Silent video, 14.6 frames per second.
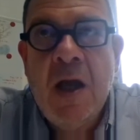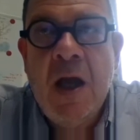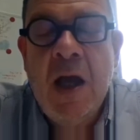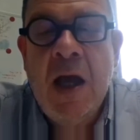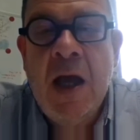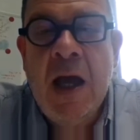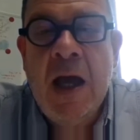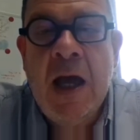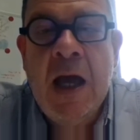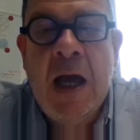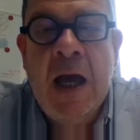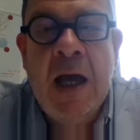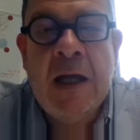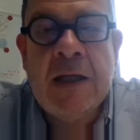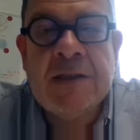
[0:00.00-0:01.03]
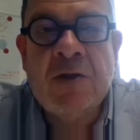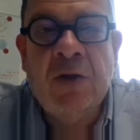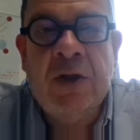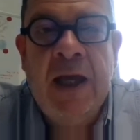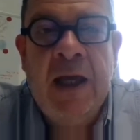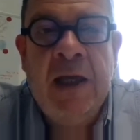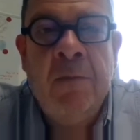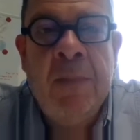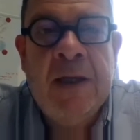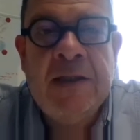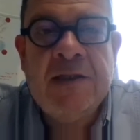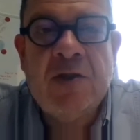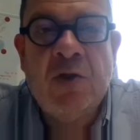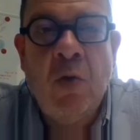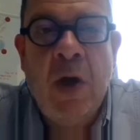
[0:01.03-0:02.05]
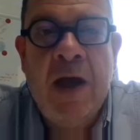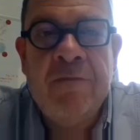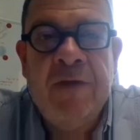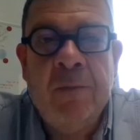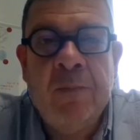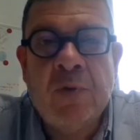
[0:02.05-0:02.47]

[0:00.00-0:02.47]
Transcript: So the aim is to have the